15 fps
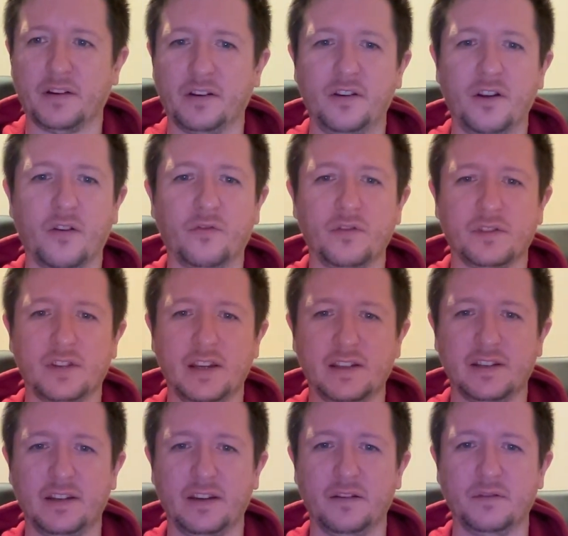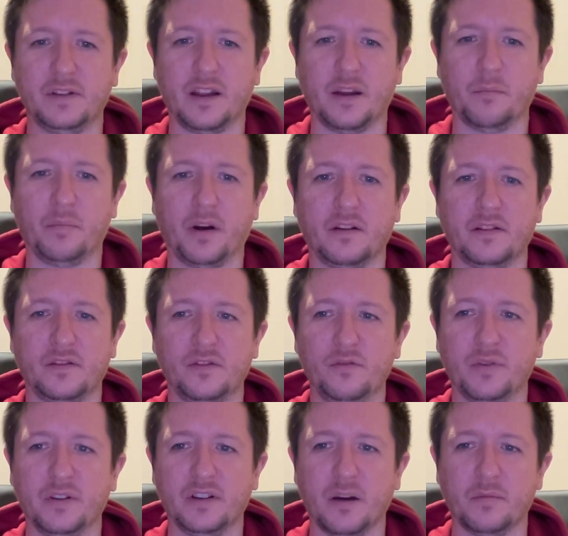of novelty to using a
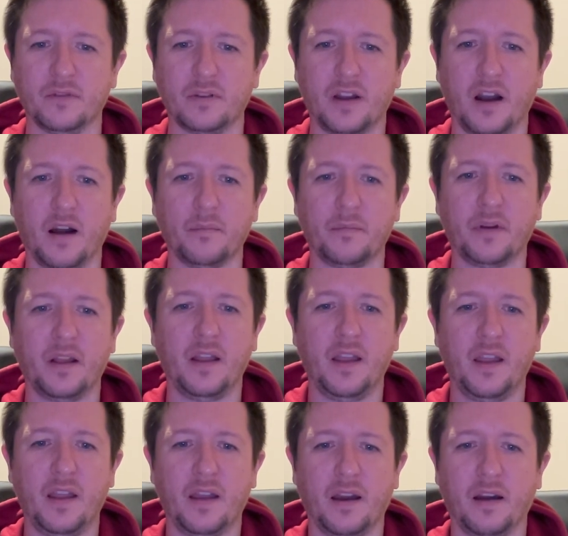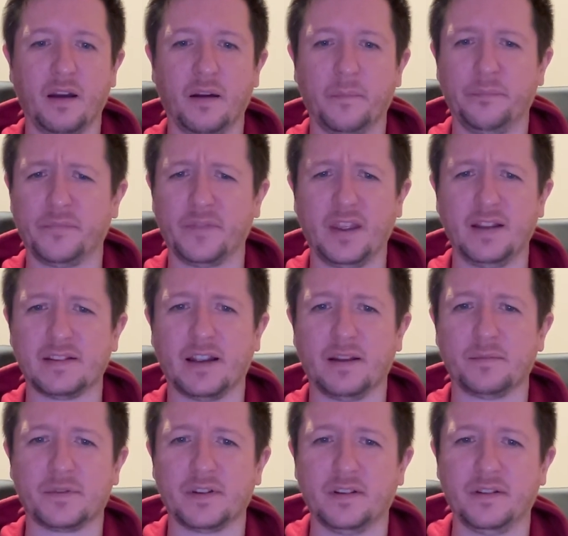Parduba double cup. It's
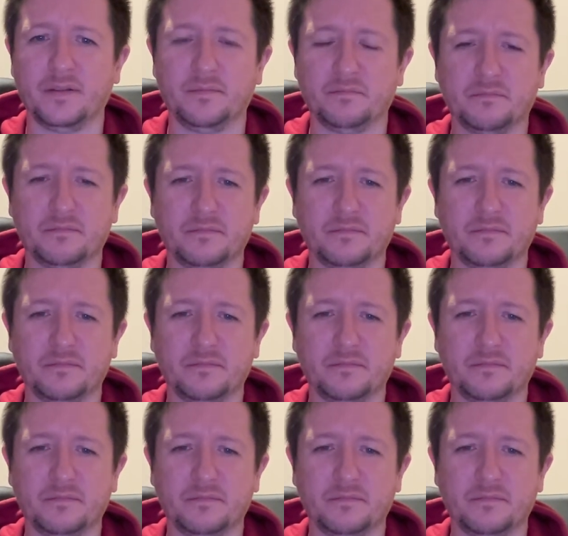absolute.